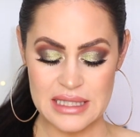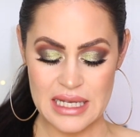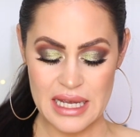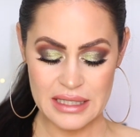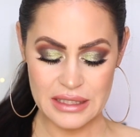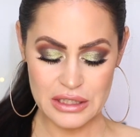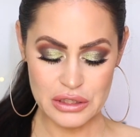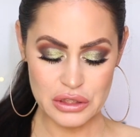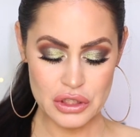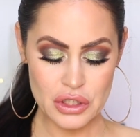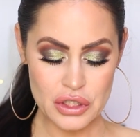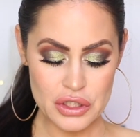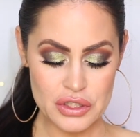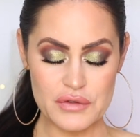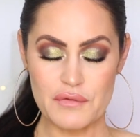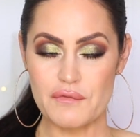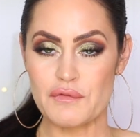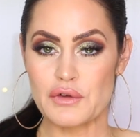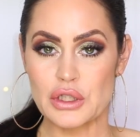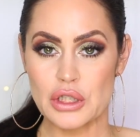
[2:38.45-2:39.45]
and it
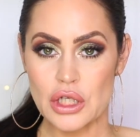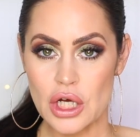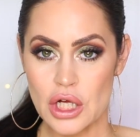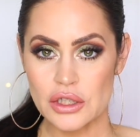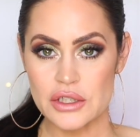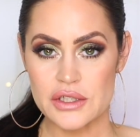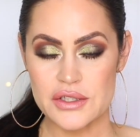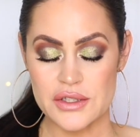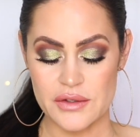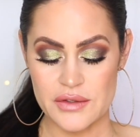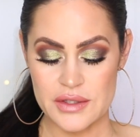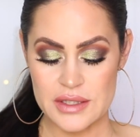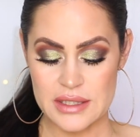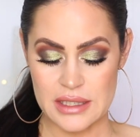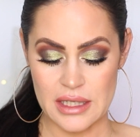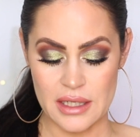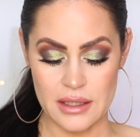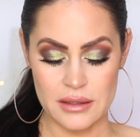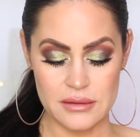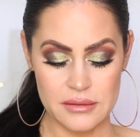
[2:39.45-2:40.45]
looks flawless on the
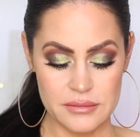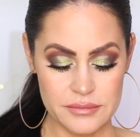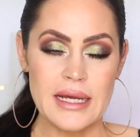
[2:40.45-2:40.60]
skin.